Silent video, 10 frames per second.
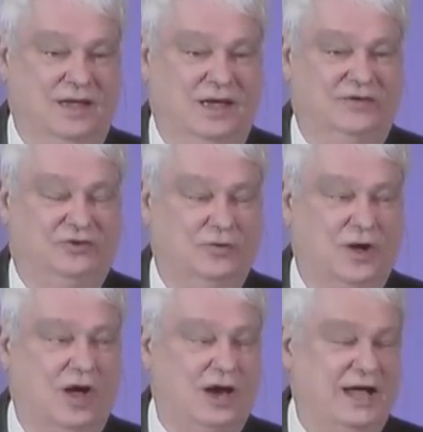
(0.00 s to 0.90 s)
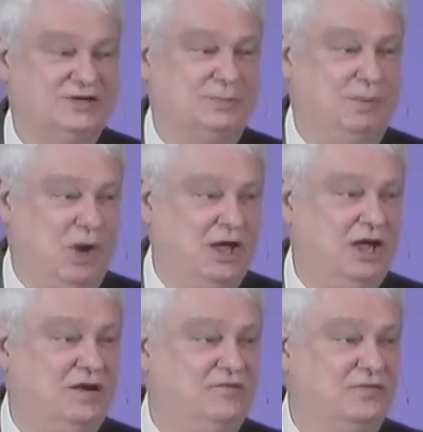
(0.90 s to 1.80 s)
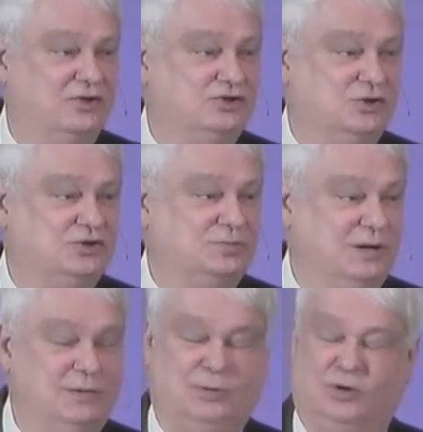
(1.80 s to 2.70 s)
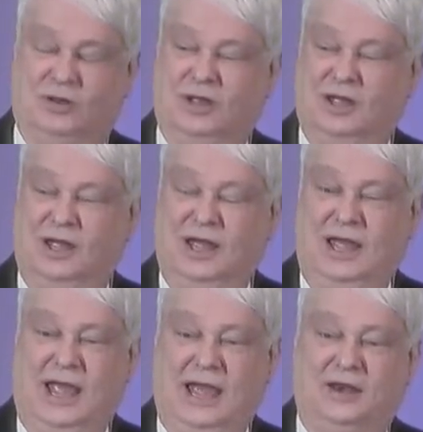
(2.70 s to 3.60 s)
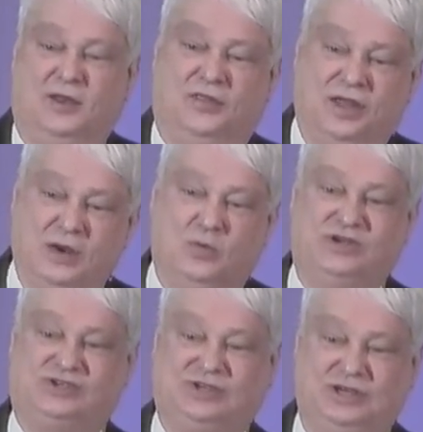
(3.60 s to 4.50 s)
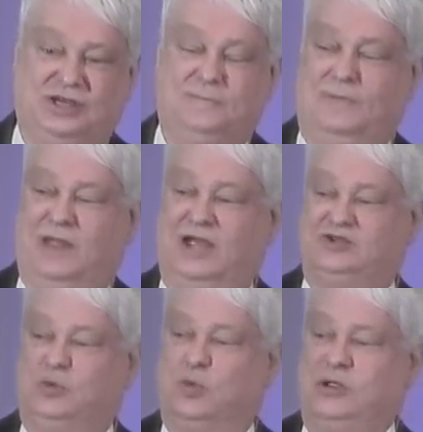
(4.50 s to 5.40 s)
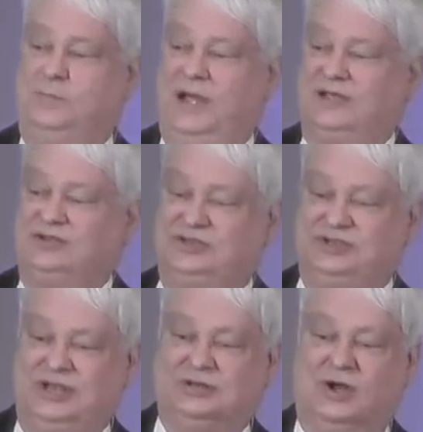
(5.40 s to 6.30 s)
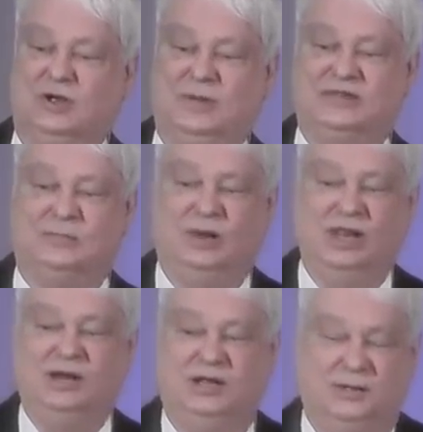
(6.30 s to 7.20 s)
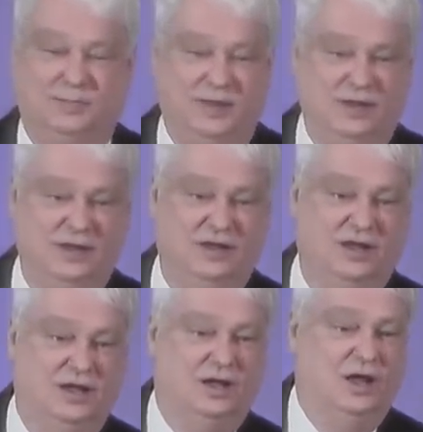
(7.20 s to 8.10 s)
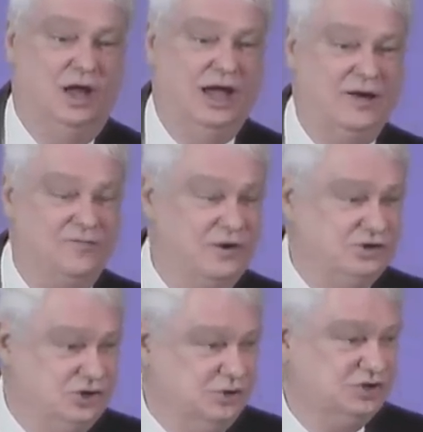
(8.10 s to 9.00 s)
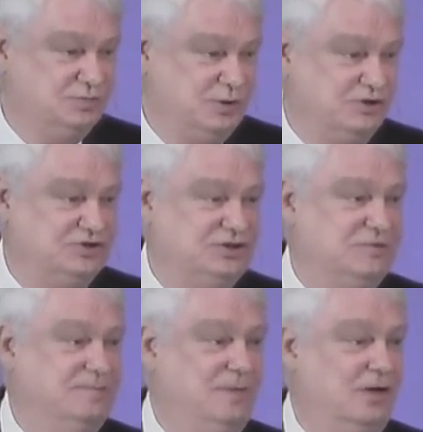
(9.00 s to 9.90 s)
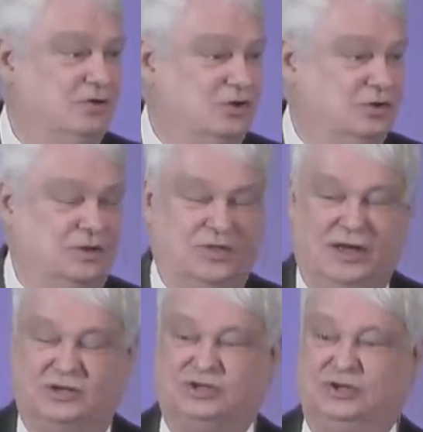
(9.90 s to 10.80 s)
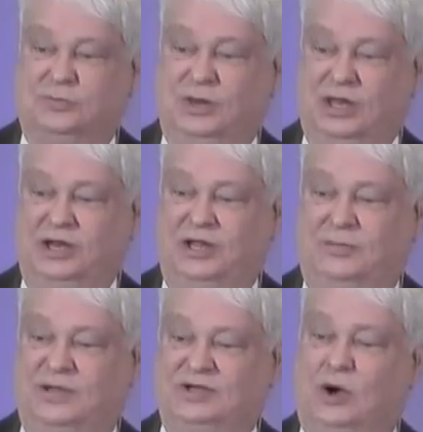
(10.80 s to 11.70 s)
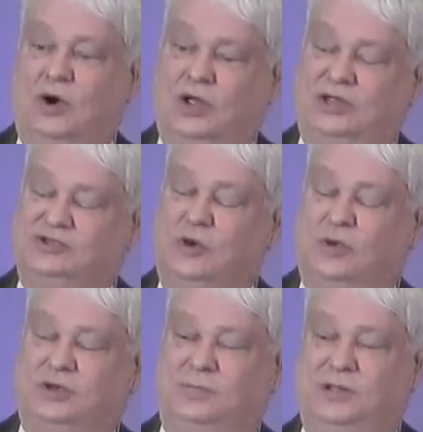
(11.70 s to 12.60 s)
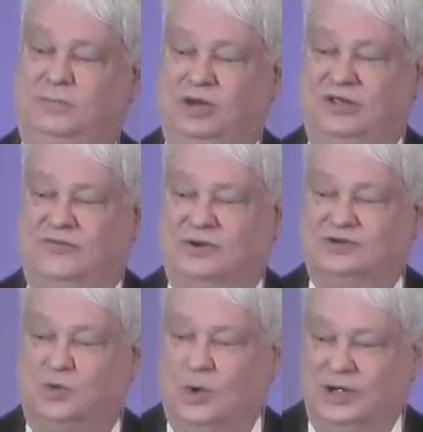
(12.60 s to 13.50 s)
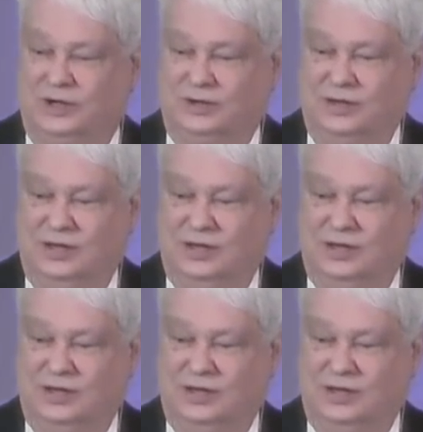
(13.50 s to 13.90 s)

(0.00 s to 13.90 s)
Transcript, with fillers: And so God has a plan for the Jewish people. And then we see, as you read passages that talk about the millennium, every Jewish person during the thousand year millennium is going to be a believer as well.